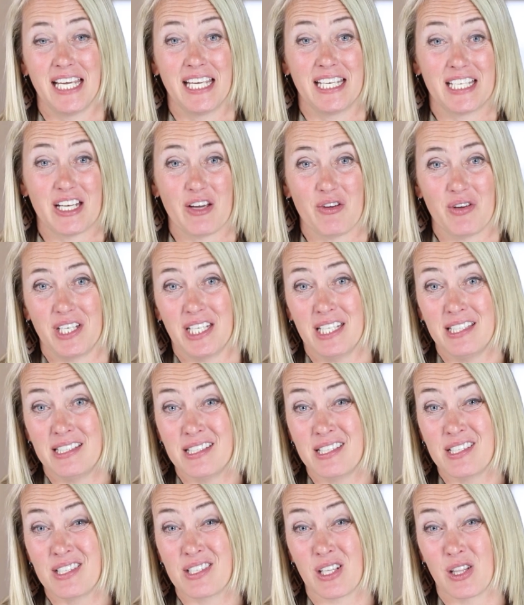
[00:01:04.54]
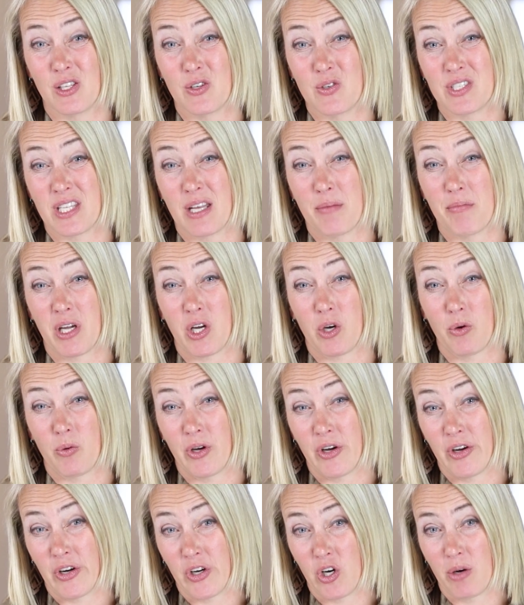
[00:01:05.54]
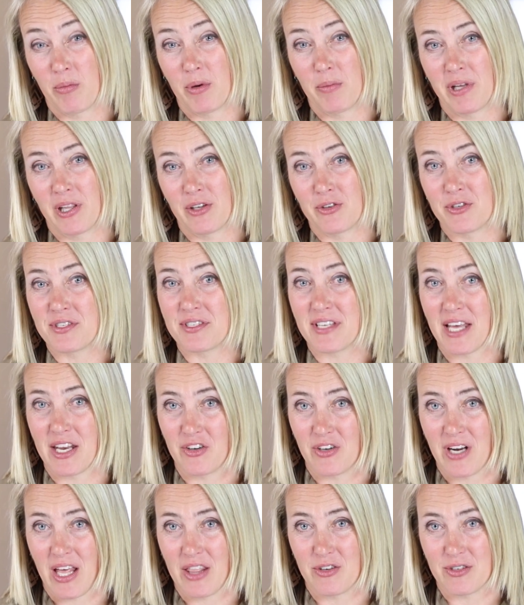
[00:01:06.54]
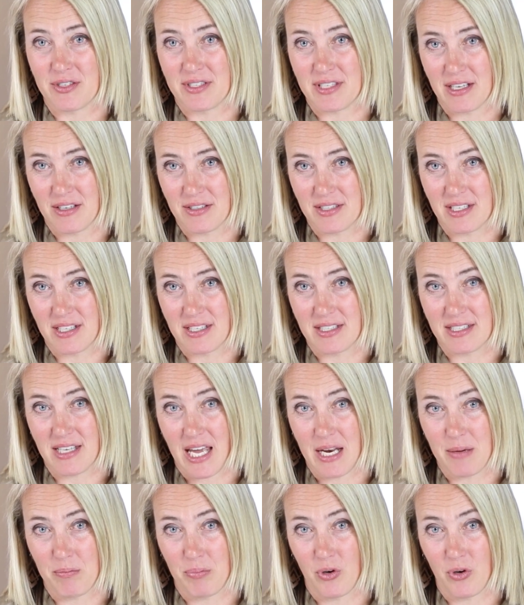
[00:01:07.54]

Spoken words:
Now, I need to disclose that my career at Herman Miller centered on their sales and design